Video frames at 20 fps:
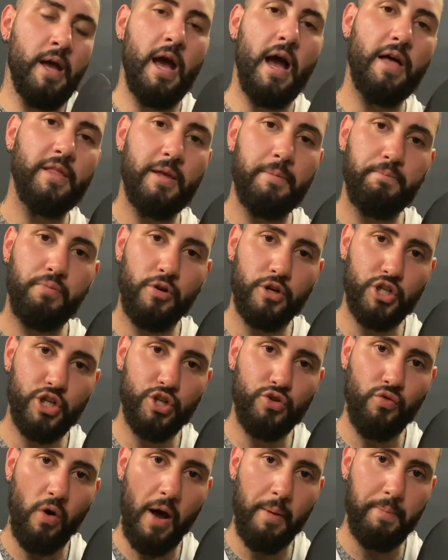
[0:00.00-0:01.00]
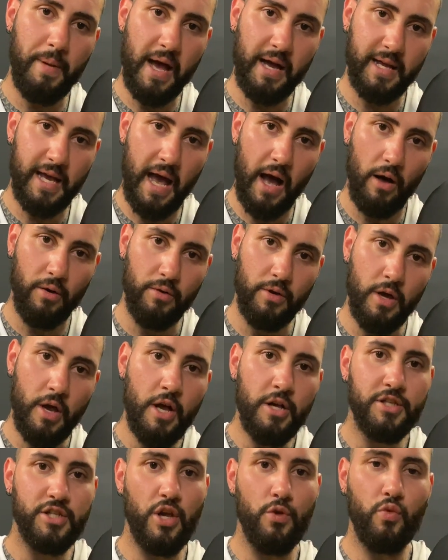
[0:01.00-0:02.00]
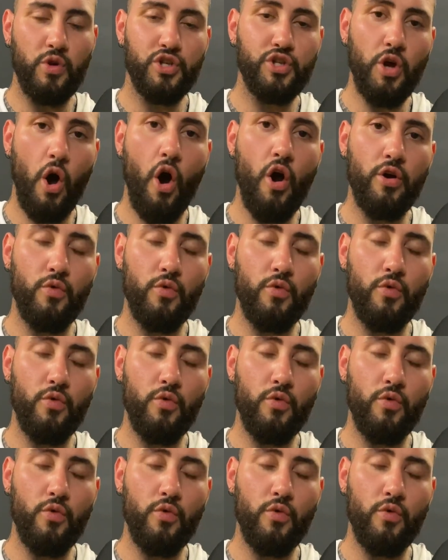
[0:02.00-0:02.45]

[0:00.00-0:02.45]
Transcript: and then pushes right back out. So which